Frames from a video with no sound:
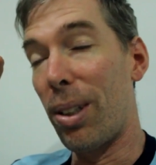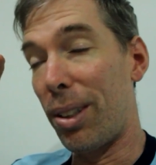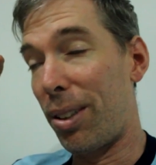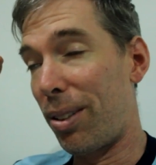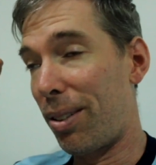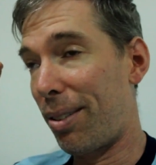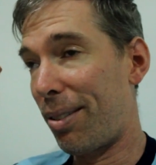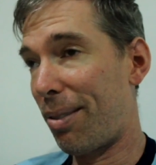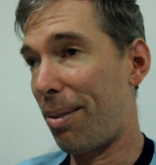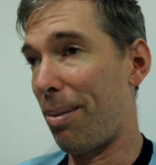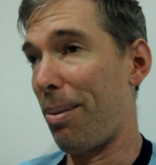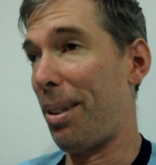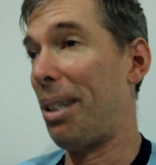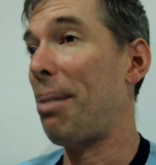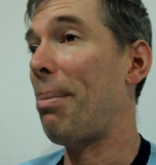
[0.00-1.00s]

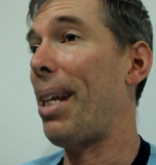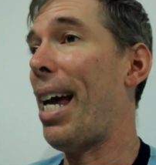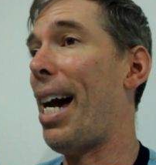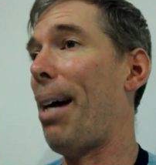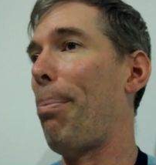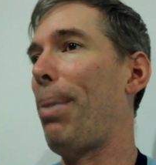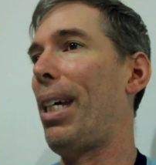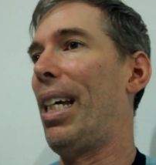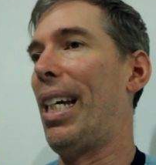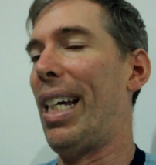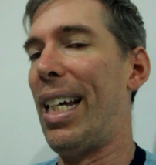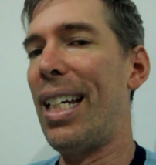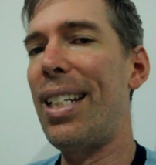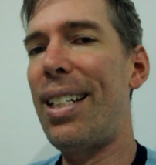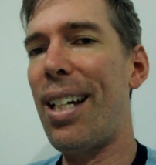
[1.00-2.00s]
screaming at me
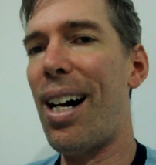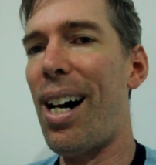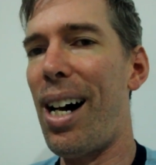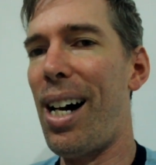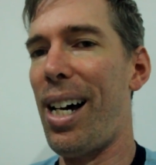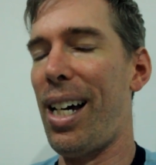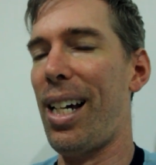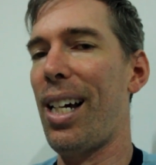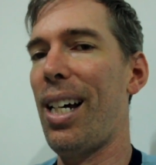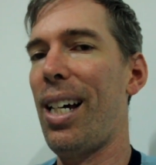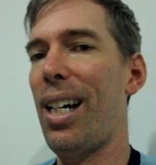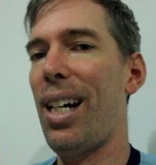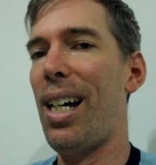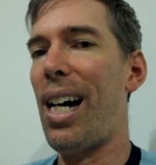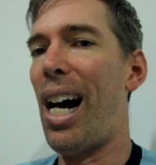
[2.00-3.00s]
in Thai.
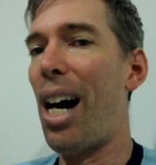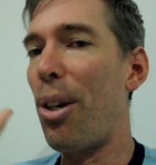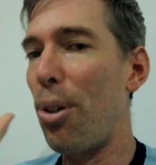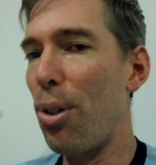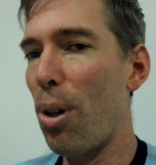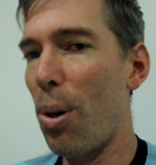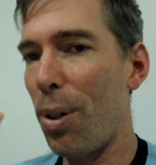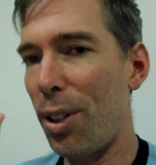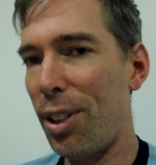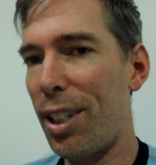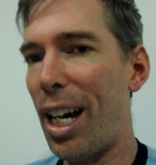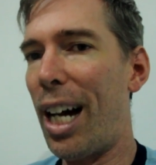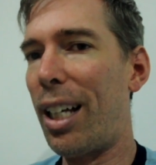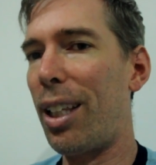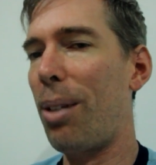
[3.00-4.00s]
I don't know
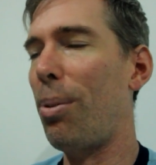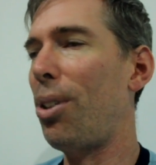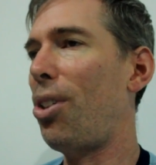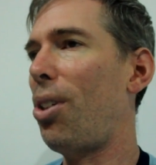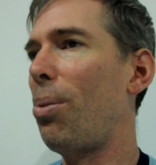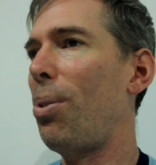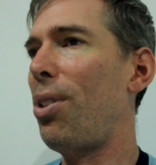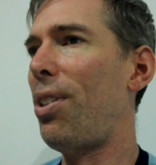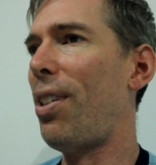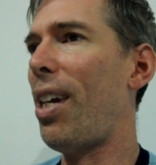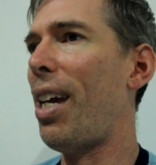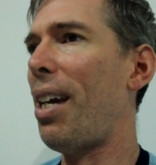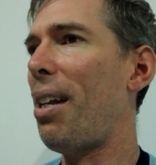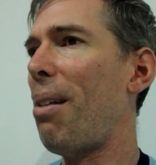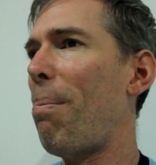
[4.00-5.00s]
exactly what she was
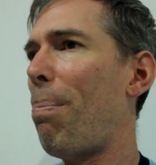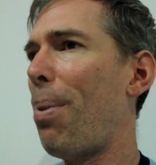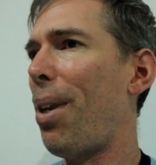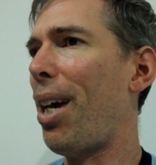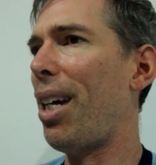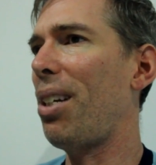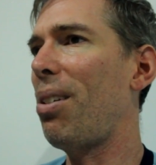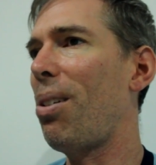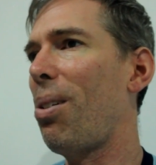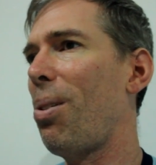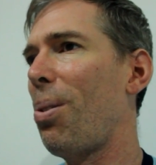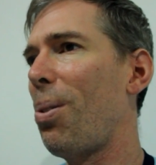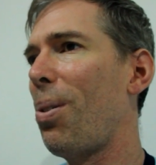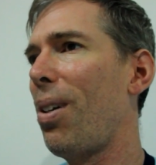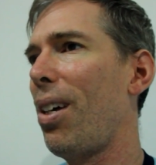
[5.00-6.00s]
saying, but I
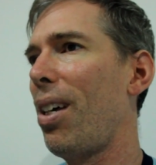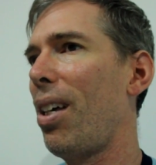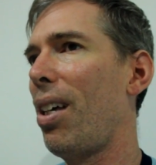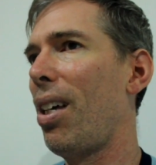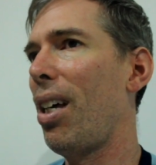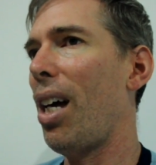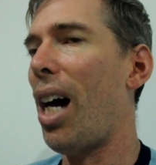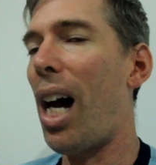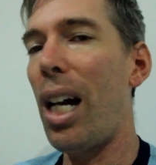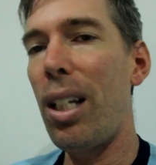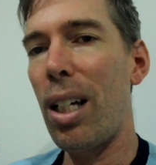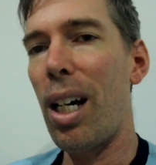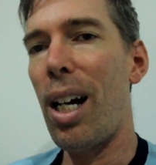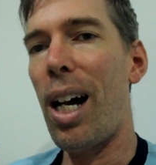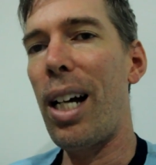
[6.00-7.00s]
knew
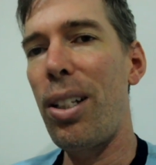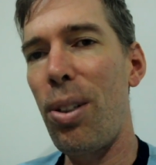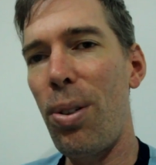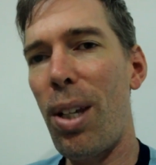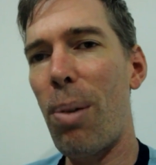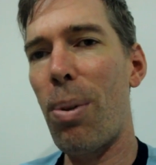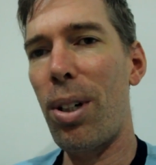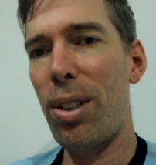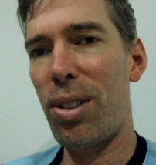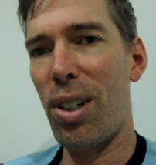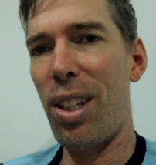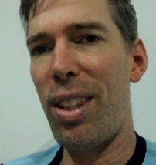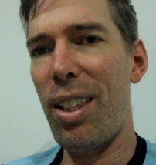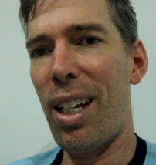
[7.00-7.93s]
they weren't good